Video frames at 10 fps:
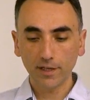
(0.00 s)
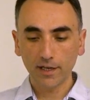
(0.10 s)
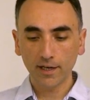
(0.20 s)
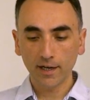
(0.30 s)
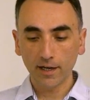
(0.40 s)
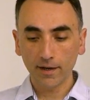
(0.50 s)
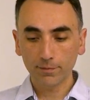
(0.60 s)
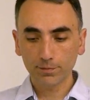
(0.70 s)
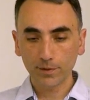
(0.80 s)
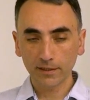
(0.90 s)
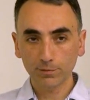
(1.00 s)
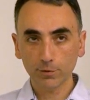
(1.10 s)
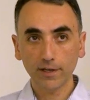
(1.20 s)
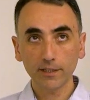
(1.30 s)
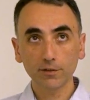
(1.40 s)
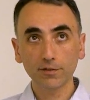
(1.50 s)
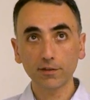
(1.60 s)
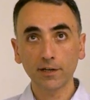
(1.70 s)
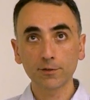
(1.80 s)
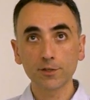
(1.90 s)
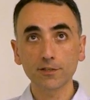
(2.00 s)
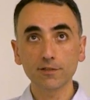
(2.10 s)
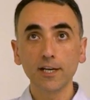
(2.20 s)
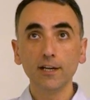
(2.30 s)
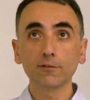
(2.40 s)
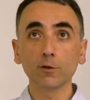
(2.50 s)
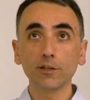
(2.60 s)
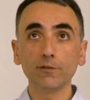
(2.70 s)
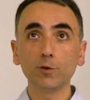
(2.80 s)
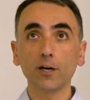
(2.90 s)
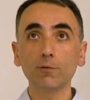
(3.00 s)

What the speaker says: and providers are just, so if you are